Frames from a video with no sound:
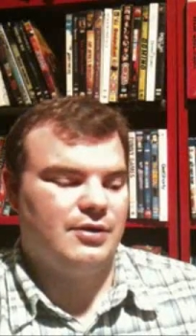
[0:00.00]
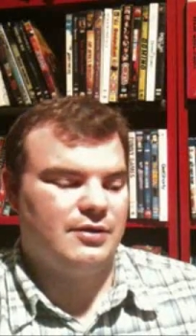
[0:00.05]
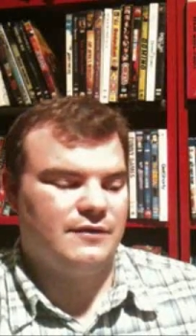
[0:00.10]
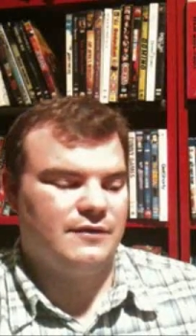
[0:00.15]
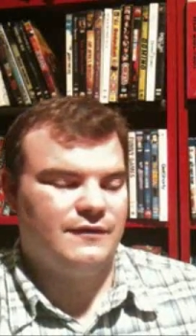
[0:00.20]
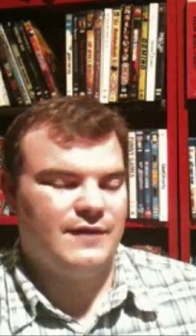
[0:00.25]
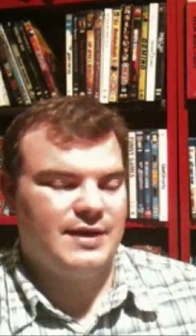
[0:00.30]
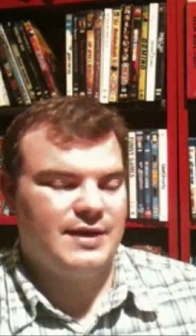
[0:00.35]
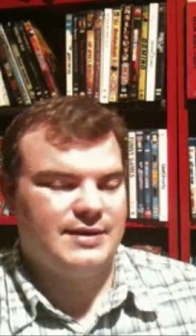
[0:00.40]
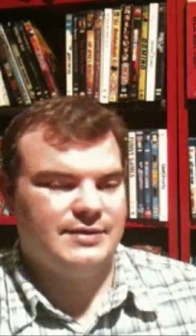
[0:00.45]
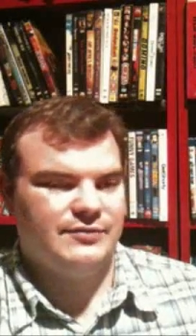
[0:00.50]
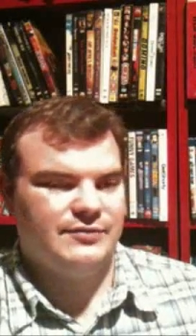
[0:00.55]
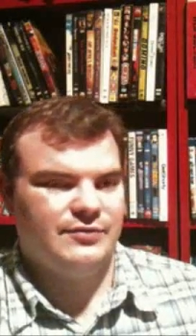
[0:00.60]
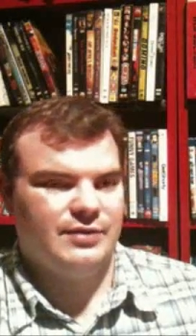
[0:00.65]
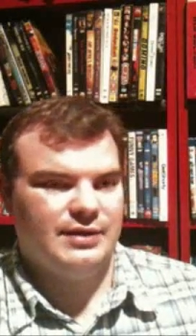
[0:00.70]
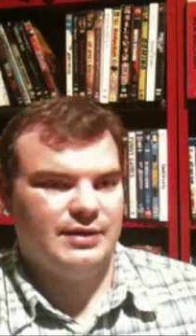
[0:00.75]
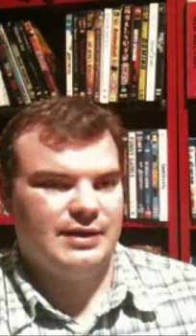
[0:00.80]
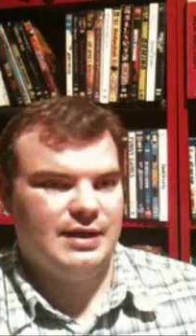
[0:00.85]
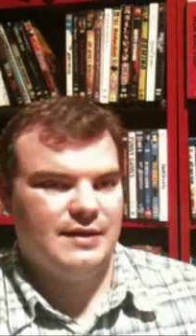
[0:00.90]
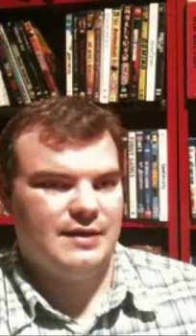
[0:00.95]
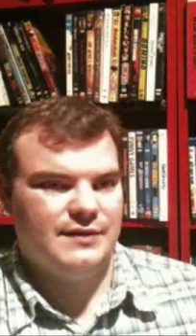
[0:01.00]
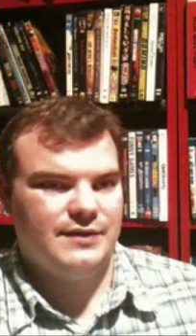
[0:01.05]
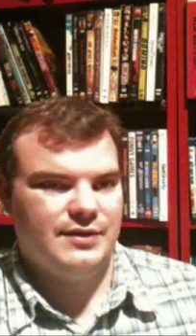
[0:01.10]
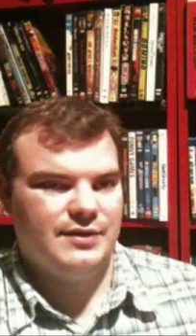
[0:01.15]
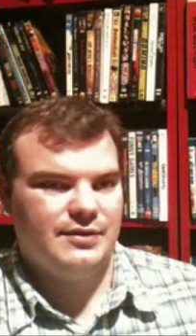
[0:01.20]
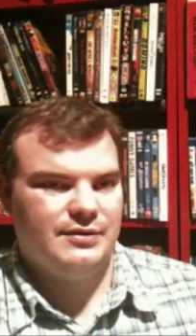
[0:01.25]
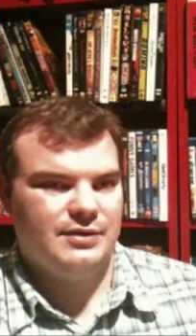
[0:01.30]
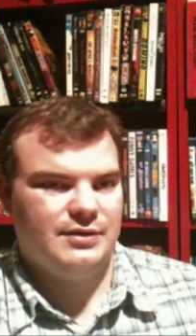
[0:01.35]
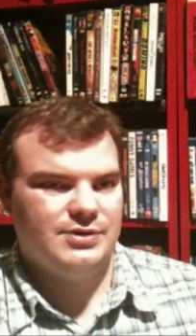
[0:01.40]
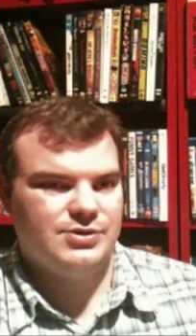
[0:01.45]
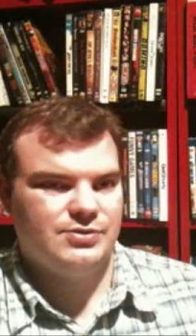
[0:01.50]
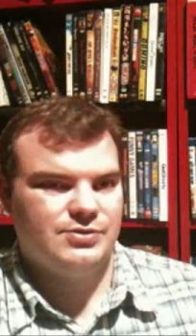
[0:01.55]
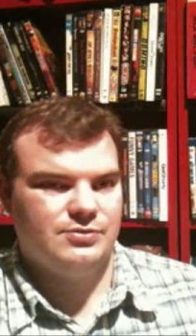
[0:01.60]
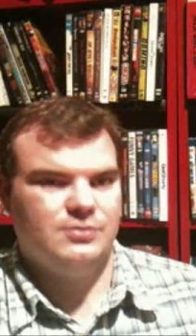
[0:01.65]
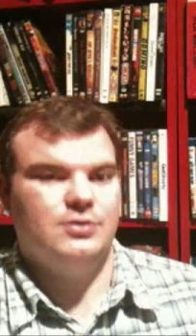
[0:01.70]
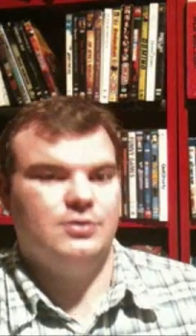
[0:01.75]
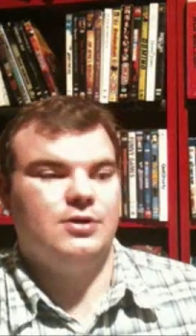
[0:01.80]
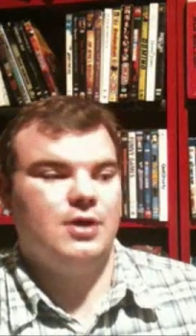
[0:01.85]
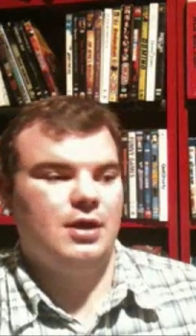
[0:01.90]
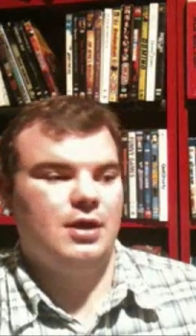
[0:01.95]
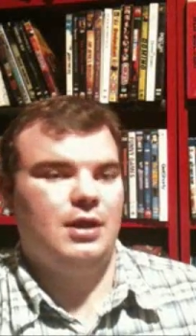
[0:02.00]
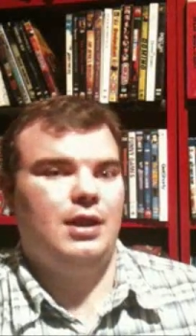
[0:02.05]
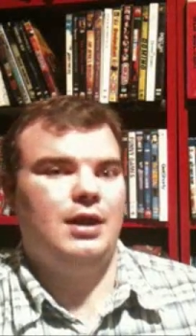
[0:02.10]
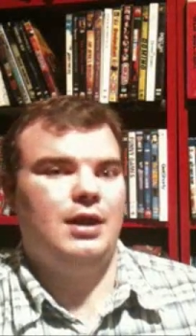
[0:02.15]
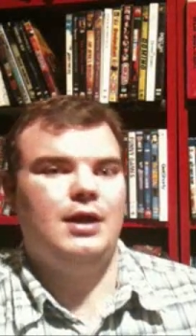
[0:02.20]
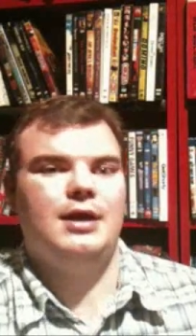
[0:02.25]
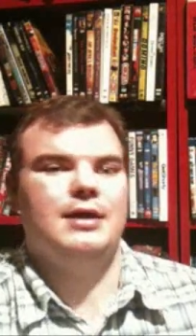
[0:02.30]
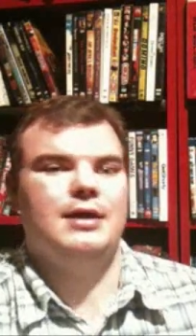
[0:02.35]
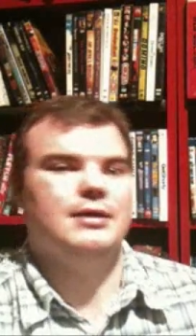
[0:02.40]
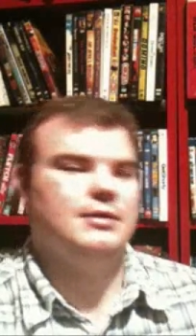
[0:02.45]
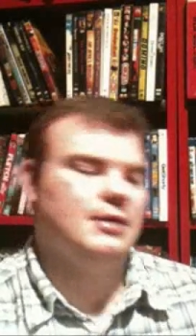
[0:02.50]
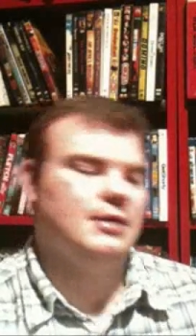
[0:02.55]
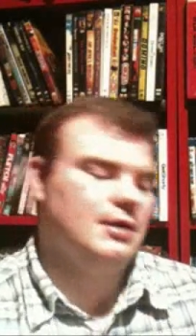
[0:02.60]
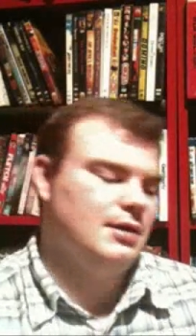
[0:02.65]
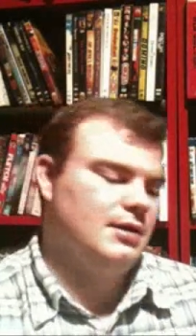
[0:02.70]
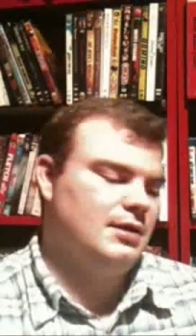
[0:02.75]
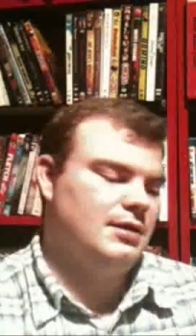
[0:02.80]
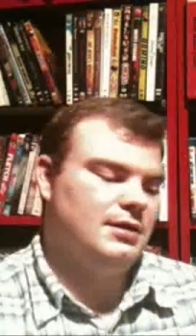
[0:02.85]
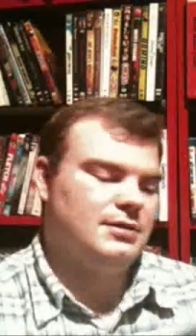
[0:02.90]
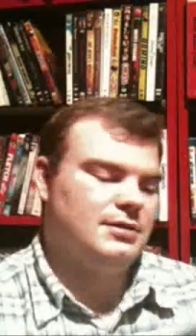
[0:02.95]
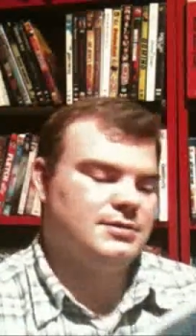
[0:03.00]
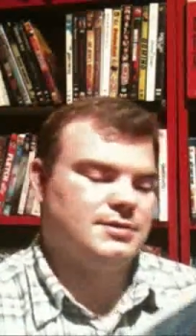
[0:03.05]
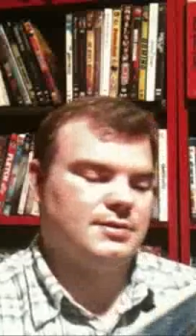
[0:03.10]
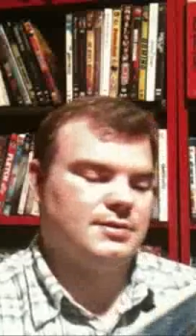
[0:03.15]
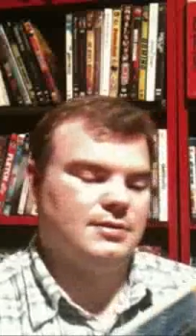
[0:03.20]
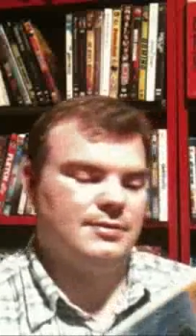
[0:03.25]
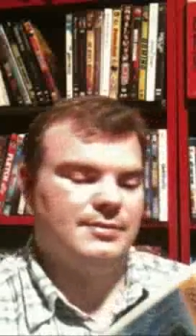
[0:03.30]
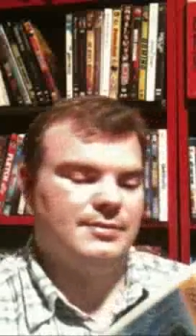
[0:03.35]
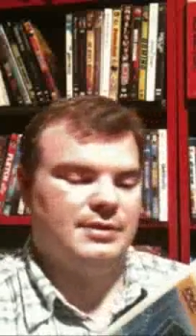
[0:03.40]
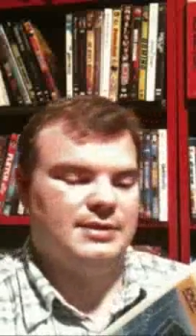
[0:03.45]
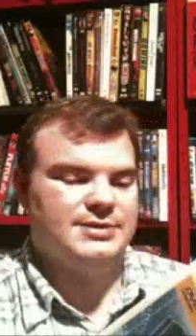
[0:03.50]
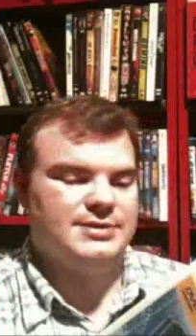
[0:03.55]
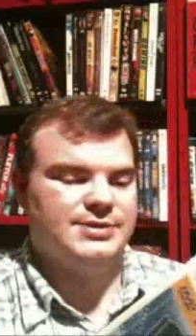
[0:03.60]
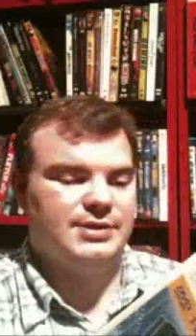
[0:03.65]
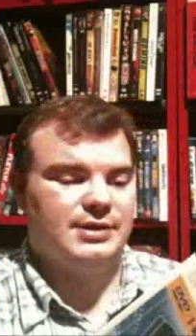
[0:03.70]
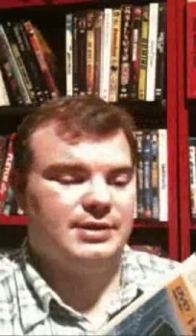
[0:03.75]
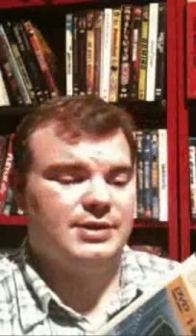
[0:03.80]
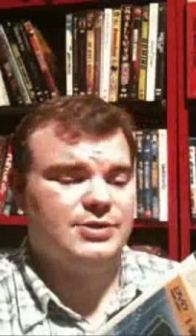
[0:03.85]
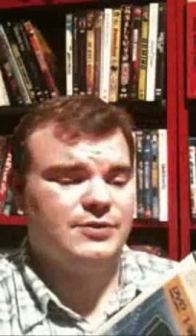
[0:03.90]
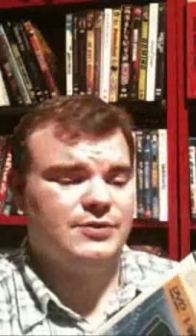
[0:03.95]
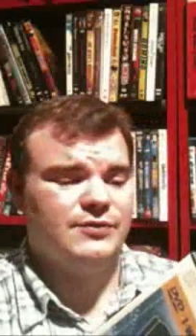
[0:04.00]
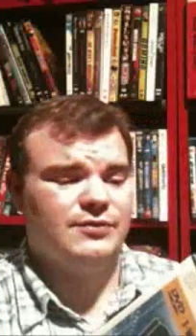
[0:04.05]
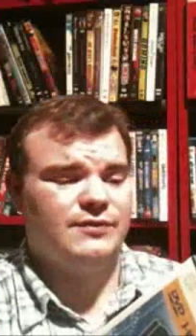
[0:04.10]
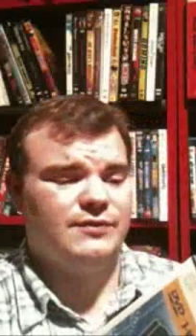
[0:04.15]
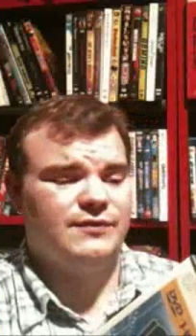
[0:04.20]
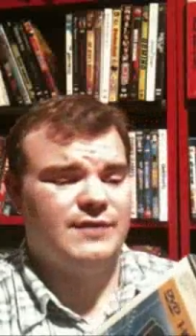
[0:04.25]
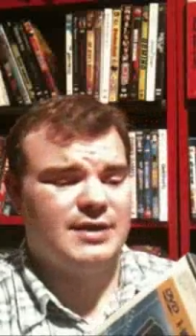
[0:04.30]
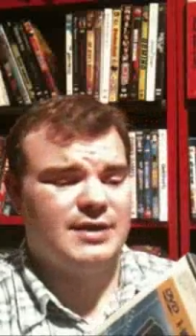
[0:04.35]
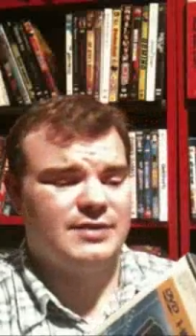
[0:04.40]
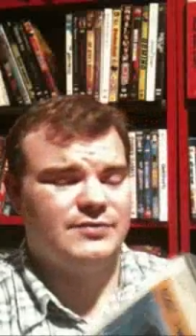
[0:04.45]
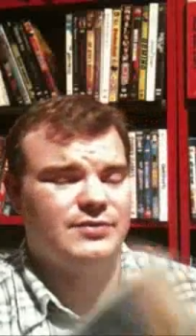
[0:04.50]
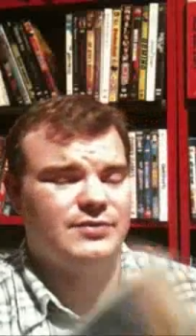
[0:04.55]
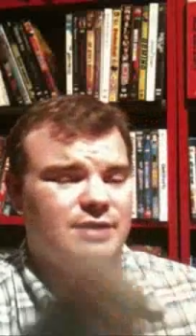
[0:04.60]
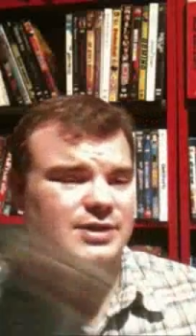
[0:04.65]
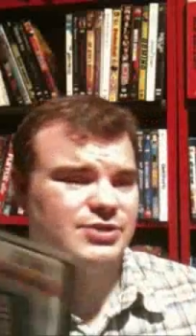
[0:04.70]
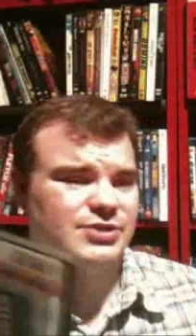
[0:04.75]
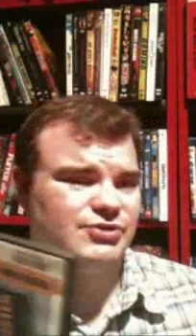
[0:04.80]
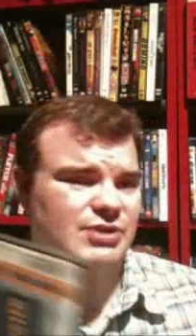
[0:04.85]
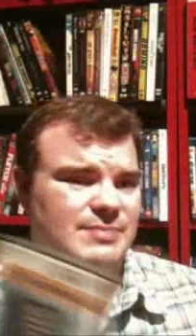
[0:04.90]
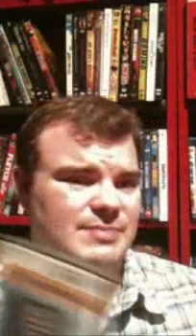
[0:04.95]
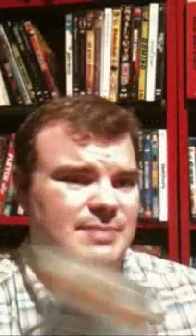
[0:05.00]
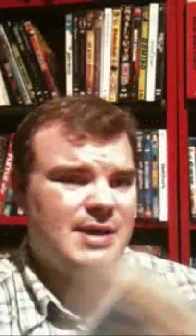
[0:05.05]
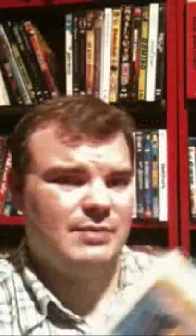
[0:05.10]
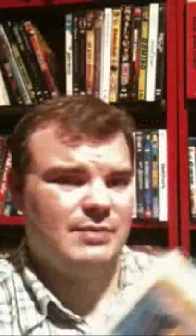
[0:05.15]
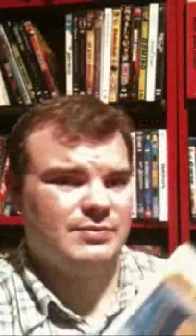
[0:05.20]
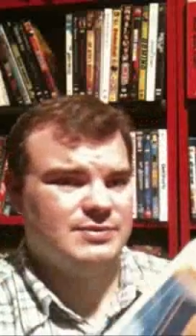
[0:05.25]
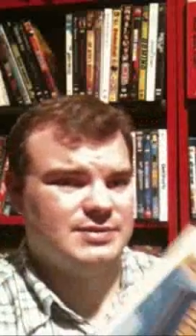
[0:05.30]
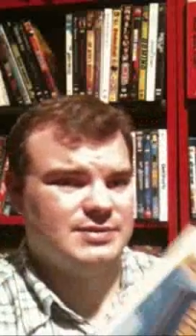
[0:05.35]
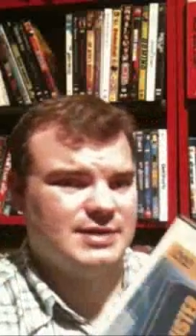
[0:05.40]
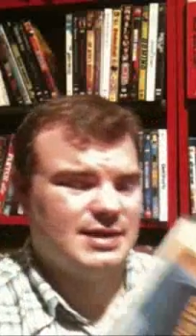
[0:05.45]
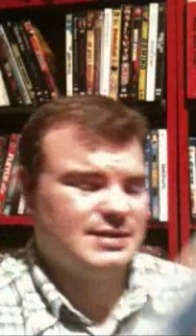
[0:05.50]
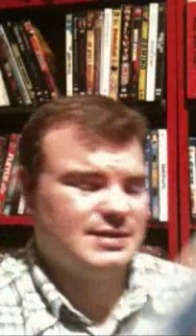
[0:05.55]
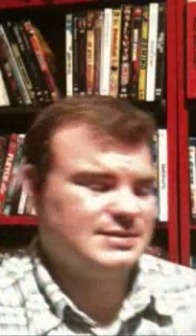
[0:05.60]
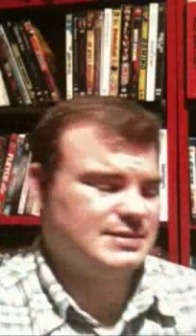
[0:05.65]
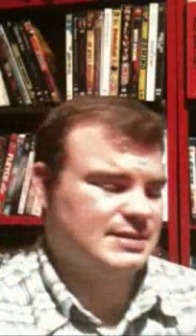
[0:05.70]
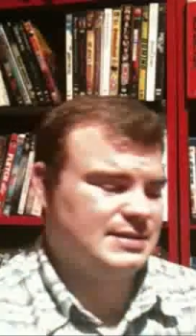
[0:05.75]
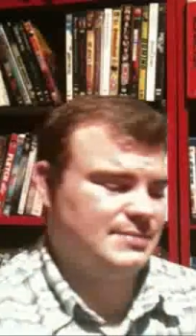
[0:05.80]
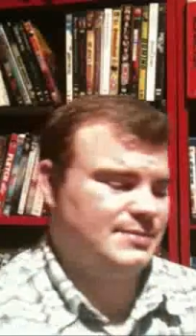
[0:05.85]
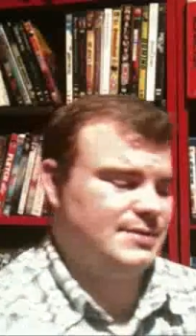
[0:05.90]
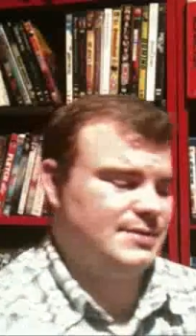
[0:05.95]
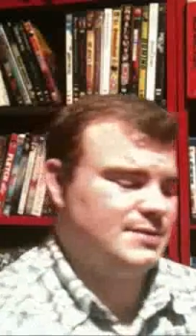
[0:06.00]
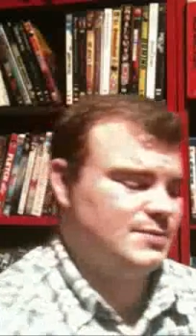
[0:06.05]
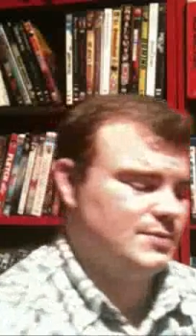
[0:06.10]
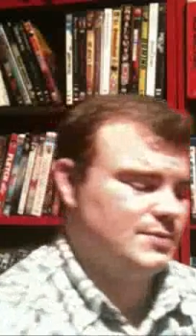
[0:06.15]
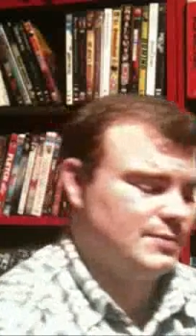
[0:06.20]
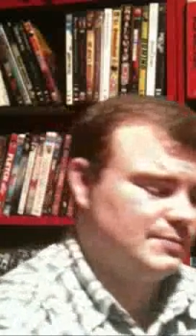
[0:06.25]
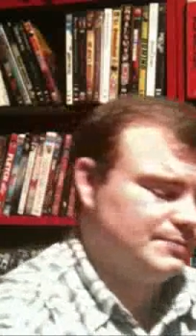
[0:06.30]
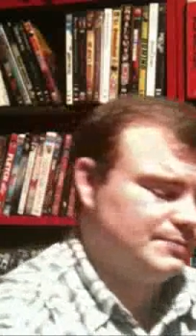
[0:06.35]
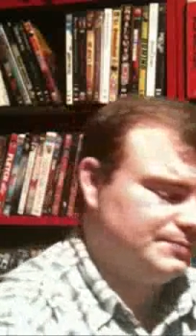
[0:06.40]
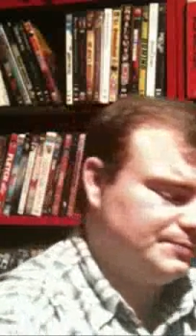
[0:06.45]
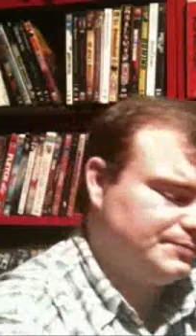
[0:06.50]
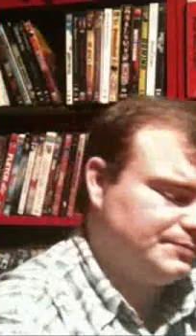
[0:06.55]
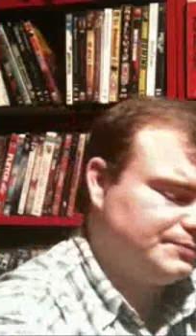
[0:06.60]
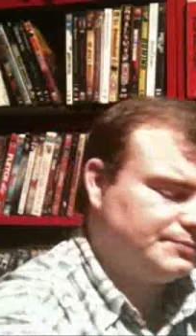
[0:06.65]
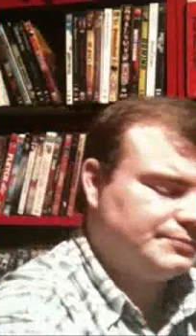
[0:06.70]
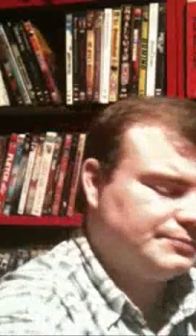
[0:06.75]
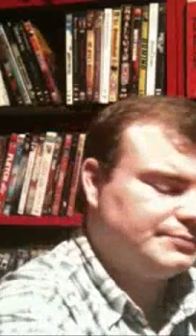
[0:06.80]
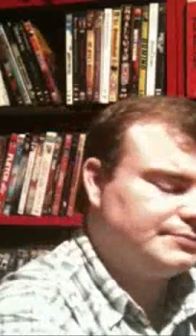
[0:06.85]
you're not going to find it really out there unless you look online. So unless you find it really cheap, I would kind of skip this one.